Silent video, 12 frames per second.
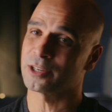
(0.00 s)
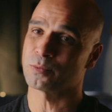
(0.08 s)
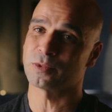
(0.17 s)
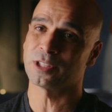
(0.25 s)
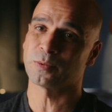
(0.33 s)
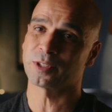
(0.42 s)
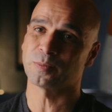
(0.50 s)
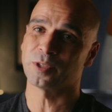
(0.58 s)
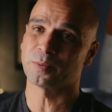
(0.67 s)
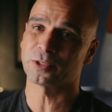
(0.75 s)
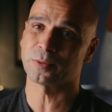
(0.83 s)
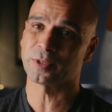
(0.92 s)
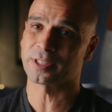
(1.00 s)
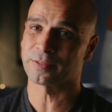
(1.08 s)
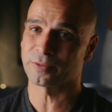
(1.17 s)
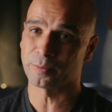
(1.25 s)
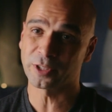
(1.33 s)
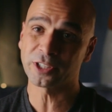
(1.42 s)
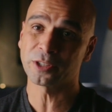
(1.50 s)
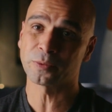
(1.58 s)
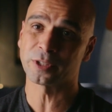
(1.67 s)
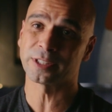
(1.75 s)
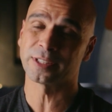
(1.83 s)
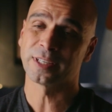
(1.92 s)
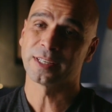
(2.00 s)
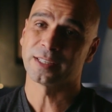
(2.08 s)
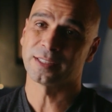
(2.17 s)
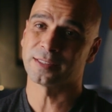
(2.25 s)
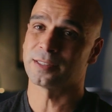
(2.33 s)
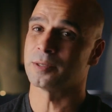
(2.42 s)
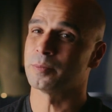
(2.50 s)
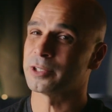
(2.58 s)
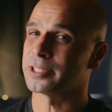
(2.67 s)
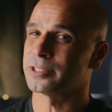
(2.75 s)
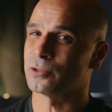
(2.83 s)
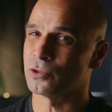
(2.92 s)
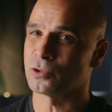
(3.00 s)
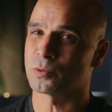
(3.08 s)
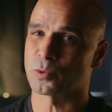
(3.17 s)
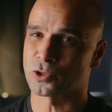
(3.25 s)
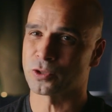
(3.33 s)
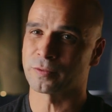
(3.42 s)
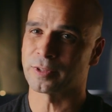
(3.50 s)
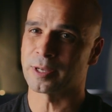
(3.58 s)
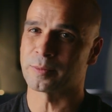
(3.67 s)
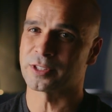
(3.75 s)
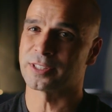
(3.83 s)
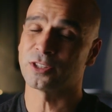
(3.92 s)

I really want people to become familiar with, is the ability to use preserved lemons.